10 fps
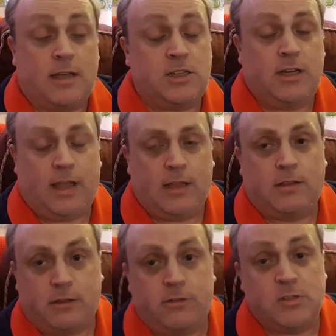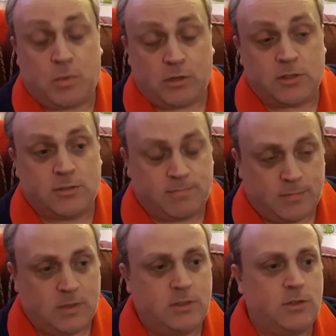actually a healthy response
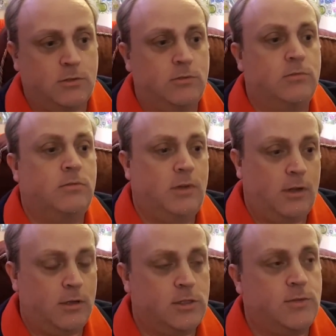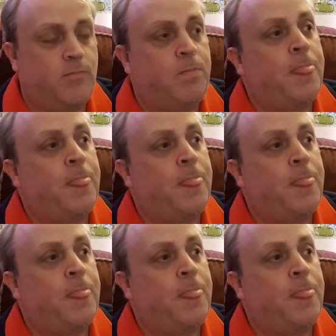to loss.